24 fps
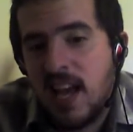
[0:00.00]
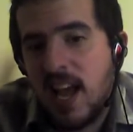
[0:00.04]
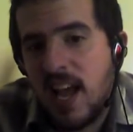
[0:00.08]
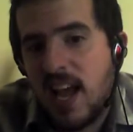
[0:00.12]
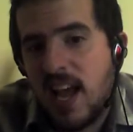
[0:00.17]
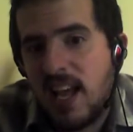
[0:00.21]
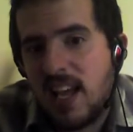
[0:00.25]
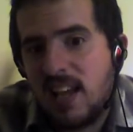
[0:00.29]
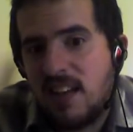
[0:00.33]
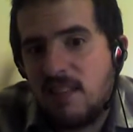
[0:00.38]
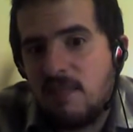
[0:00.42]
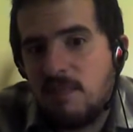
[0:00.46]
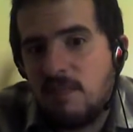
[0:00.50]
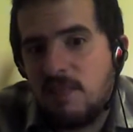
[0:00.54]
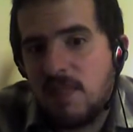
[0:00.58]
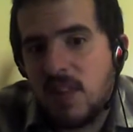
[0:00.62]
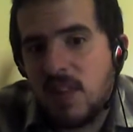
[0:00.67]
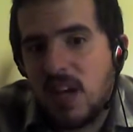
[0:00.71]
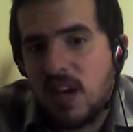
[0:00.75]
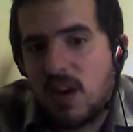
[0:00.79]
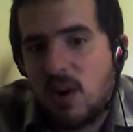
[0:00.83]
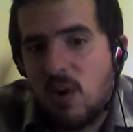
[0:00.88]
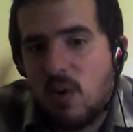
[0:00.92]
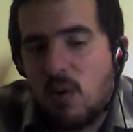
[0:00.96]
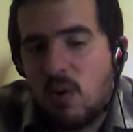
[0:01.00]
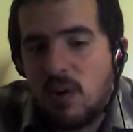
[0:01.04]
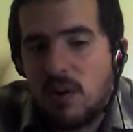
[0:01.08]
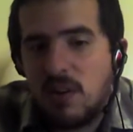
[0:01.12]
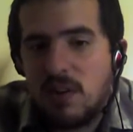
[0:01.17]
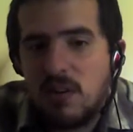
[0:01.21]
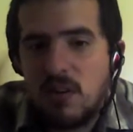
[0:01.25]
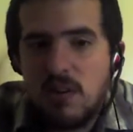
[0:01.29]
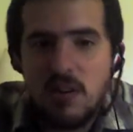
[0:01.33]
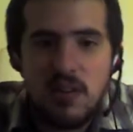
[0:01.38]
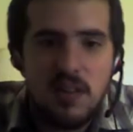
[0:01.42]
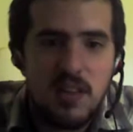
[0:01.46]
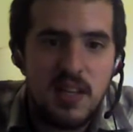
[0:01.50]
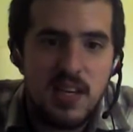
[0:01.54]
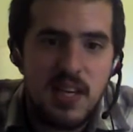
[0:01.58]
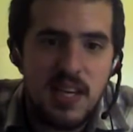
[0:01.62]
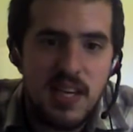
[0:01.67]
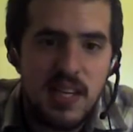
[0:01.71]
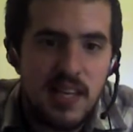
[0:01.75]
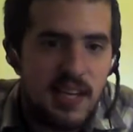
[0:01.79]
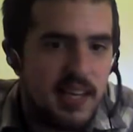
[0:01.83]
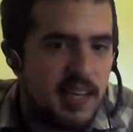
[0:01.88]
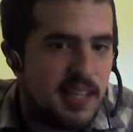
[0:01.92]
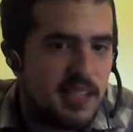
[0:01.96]
And according to the
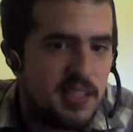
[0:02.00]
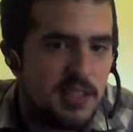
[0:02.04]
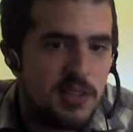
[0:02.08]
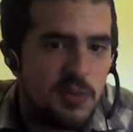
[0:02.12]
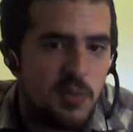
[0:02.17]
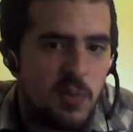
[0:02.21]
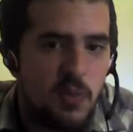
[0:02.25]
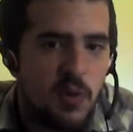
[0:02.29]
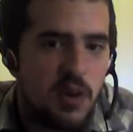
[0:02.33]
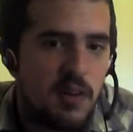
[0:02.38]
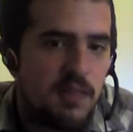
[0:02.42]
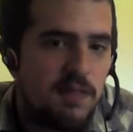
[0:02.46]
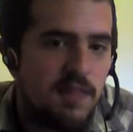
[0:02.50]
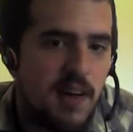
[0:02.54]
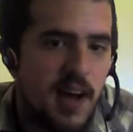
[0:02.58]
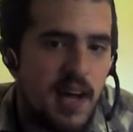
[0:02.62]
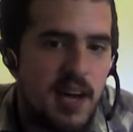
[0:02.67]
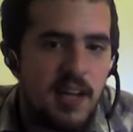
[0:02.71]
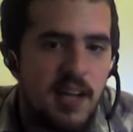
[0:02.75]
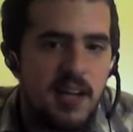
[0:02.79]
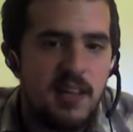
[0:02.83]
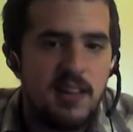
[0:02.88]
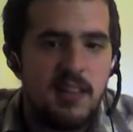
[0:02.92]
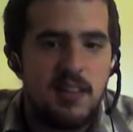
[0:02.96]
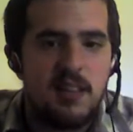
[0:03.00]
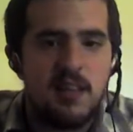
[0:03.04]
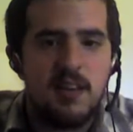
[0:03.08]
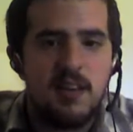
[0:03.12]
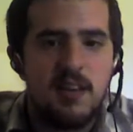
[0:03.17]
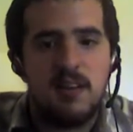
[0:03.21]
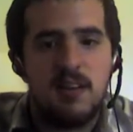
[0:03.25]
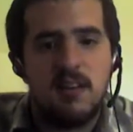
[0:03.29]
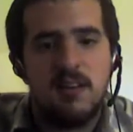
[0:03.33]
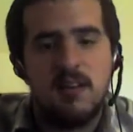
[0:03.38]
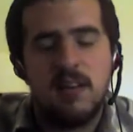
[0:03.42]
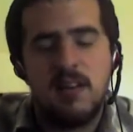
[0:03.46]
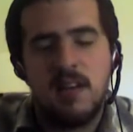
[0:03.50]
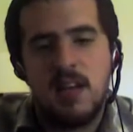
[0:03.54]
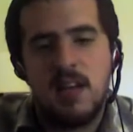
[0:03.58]
digs, we're finding the